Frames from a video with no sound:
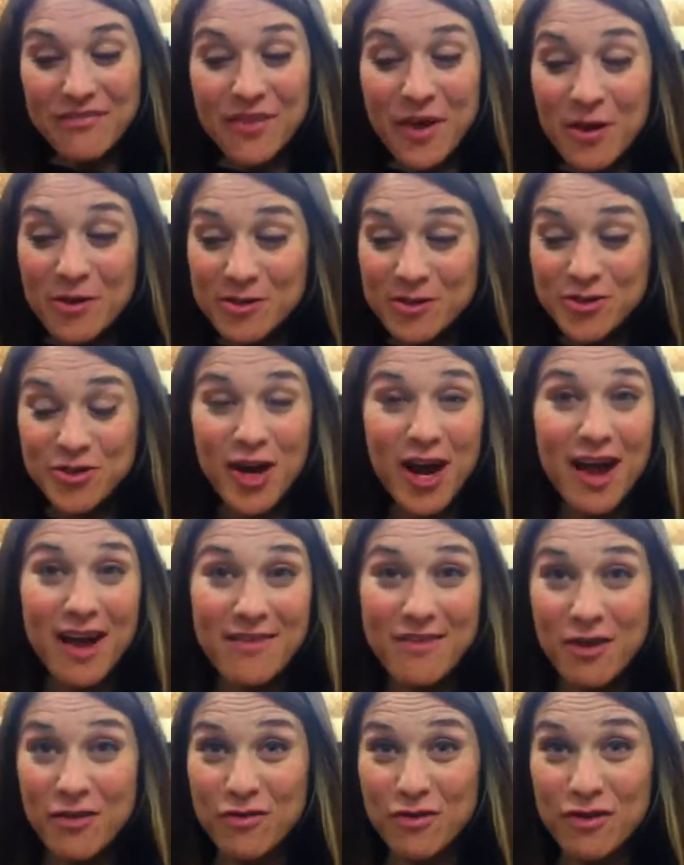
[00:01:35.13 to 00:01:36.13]
folks
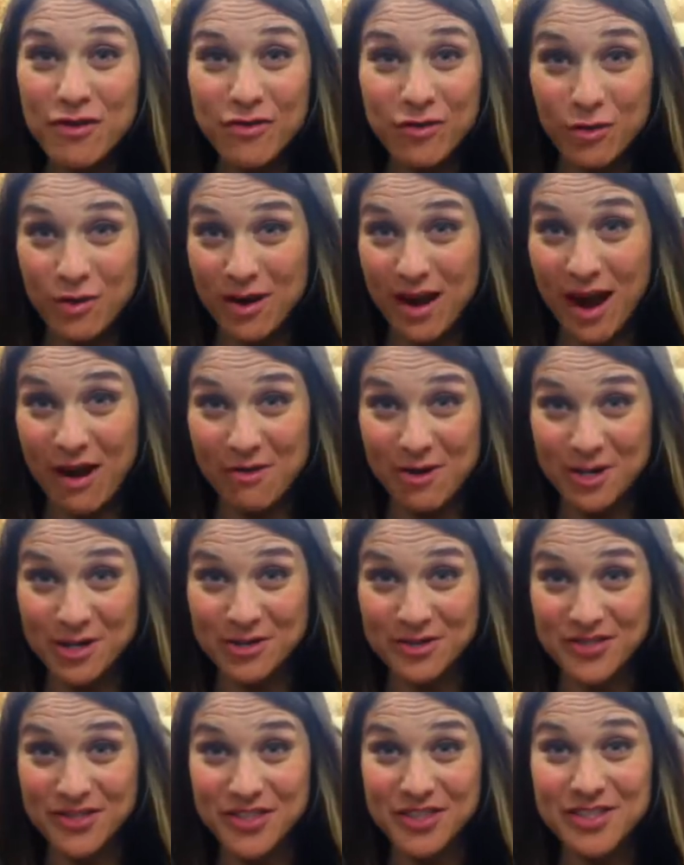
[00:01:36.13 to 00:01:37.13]
drive over 4
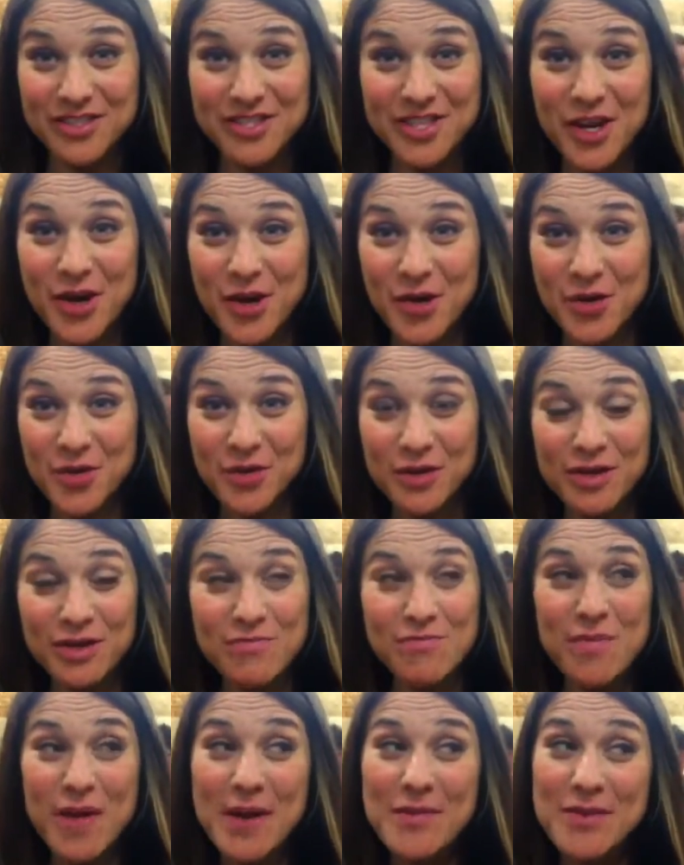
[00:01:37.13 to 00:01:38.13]
hours, so
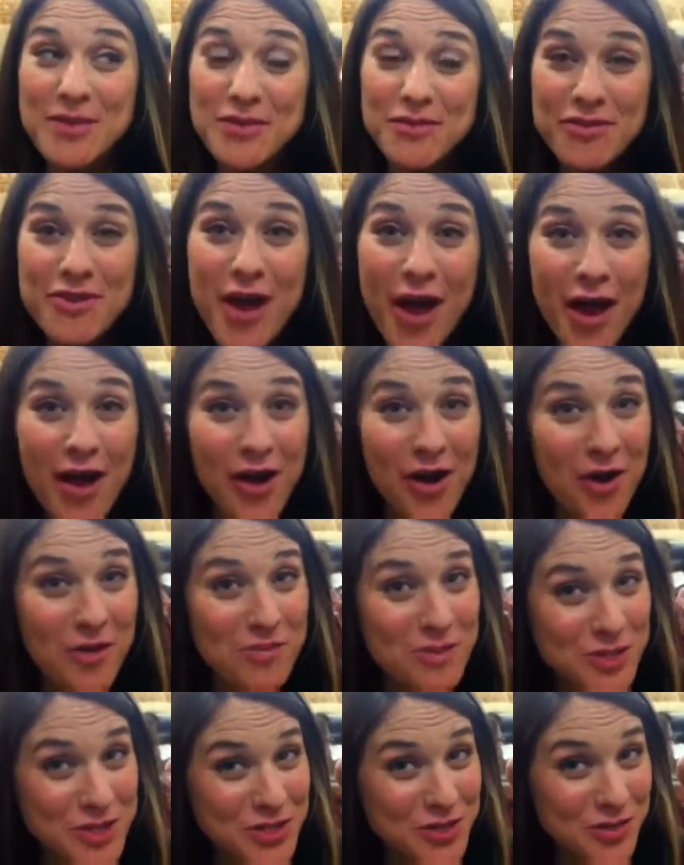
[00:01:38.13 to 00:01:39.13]
maybe they're not all
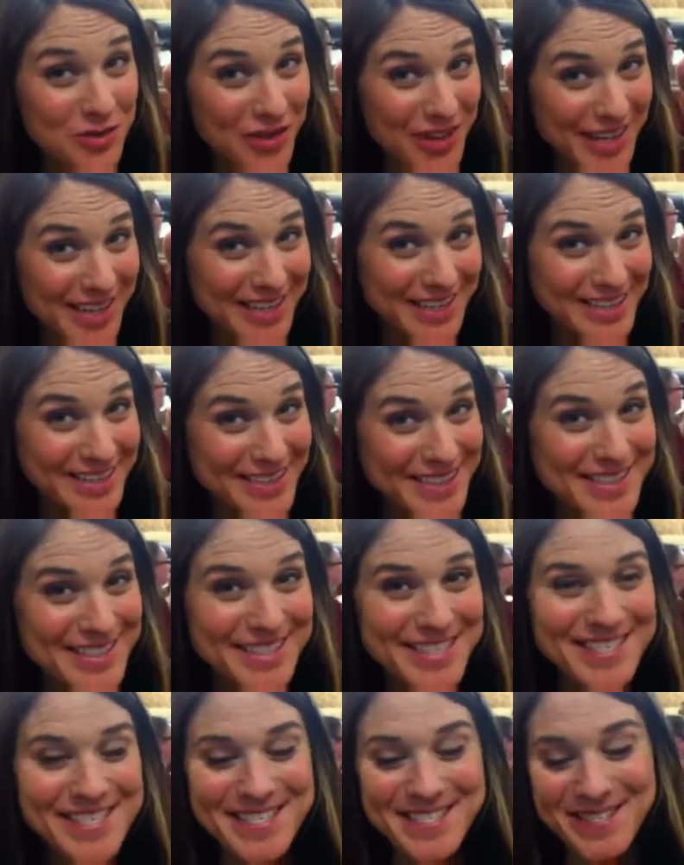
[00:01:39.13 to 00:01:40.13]
Mizzou fans.
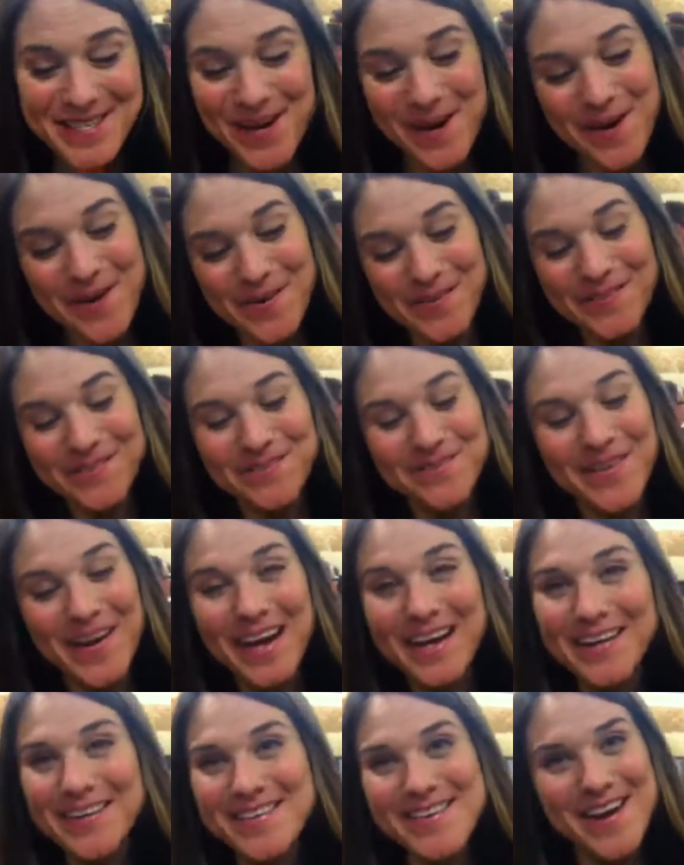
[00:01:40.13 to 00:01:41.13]
So
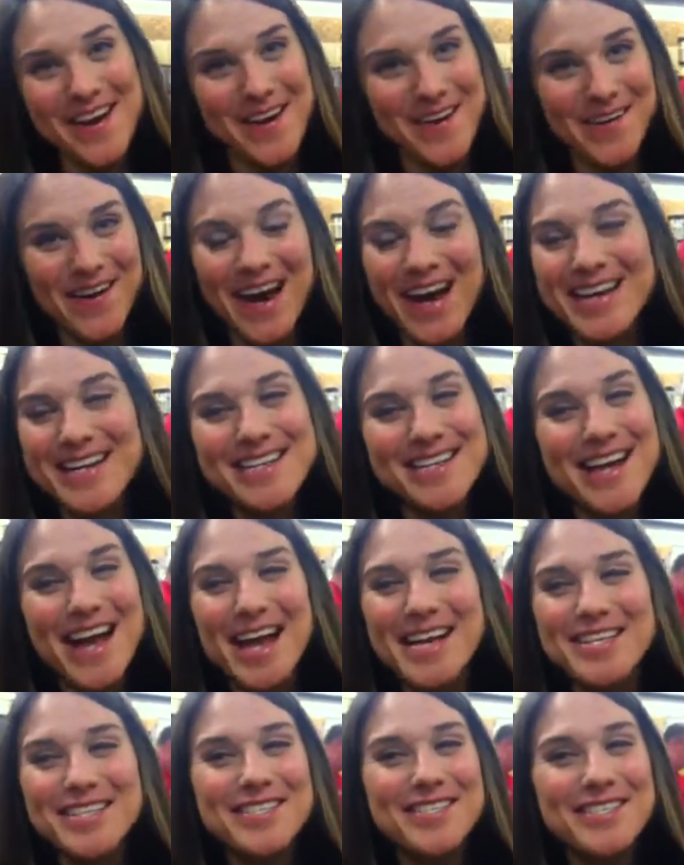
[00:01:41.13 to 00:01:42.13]
I don't know. I
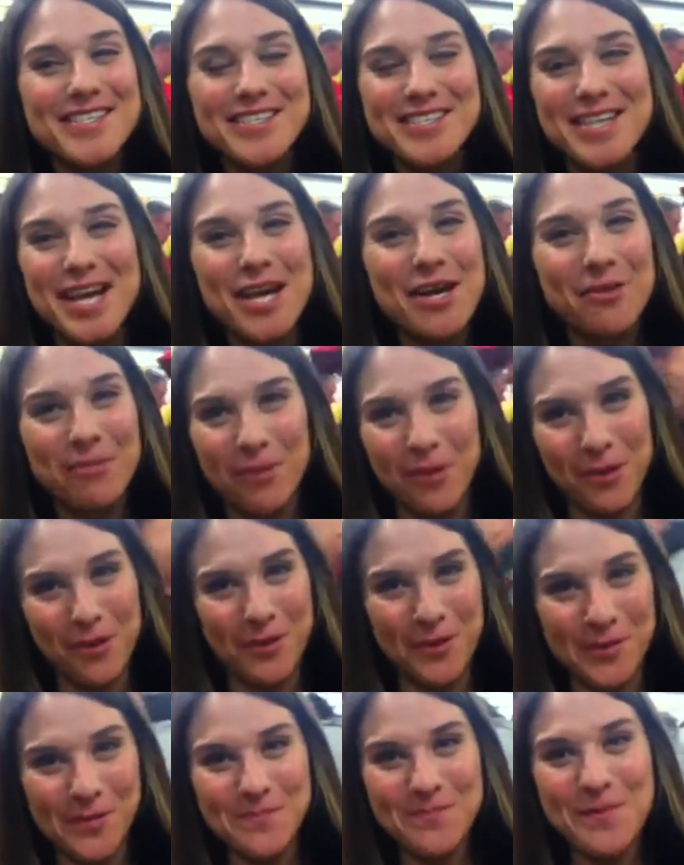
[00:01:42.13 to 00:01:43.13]
didn't take a
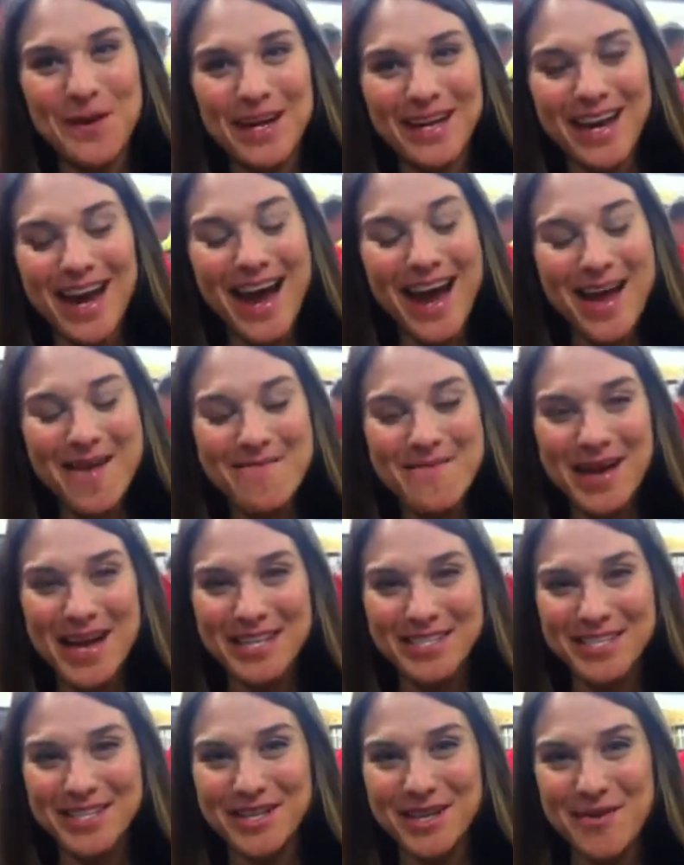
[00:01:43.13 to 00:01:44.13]
poll, but I
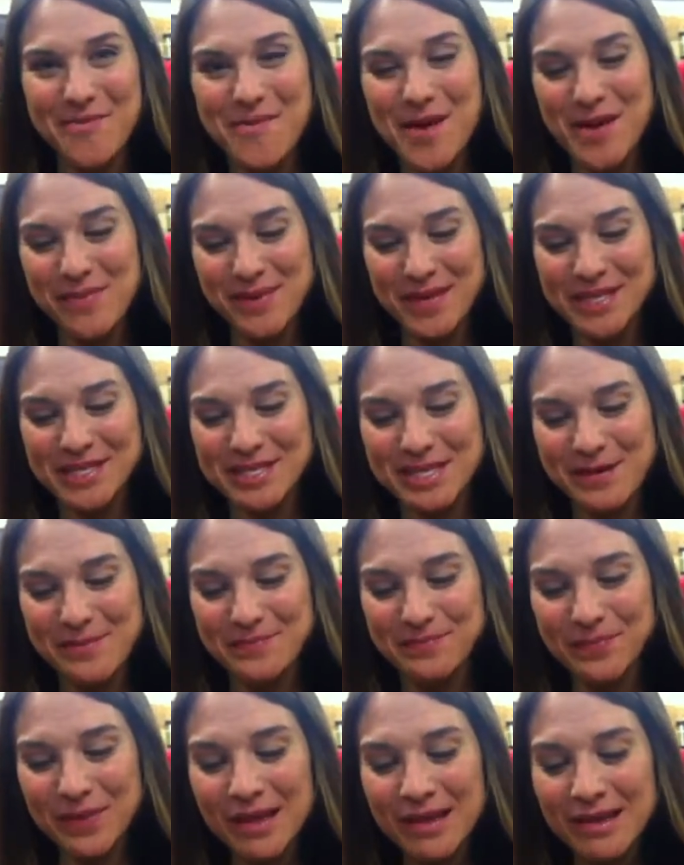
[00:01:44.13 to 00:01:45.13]
imagine there may be some
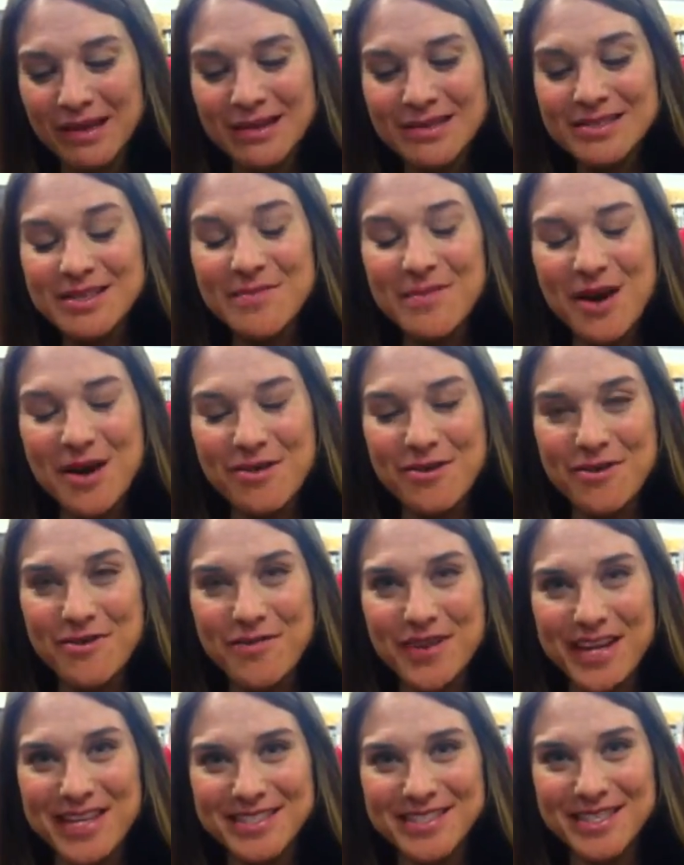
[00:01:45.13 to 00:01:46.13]
other
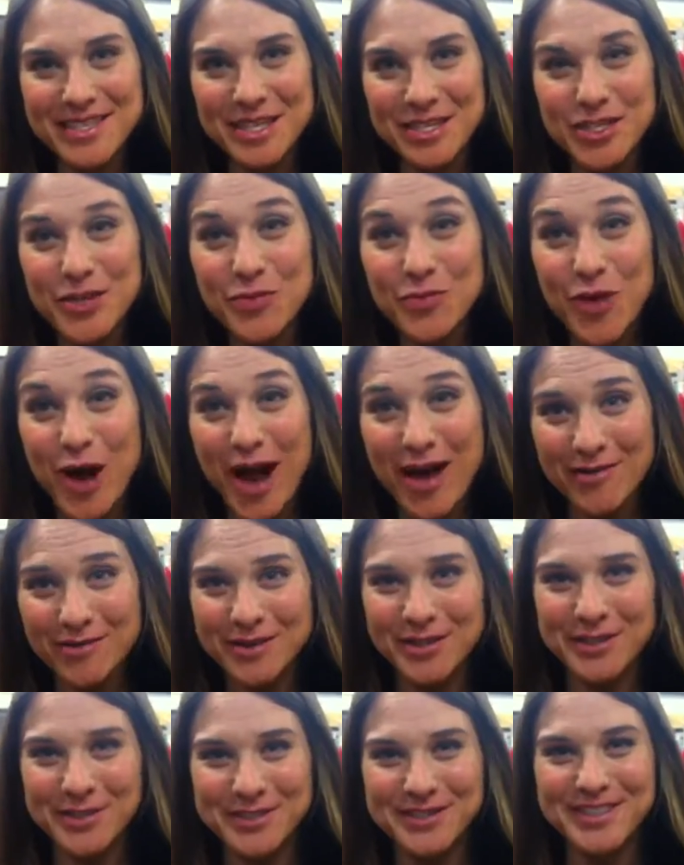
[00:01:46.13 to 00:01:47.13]
fans in there, some
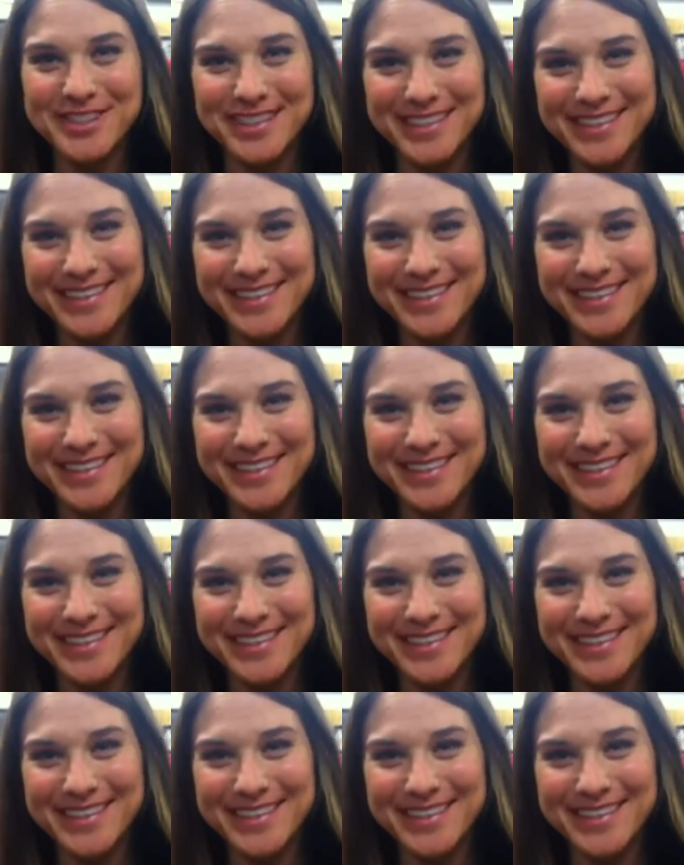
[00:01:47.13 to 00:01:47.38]
rivals.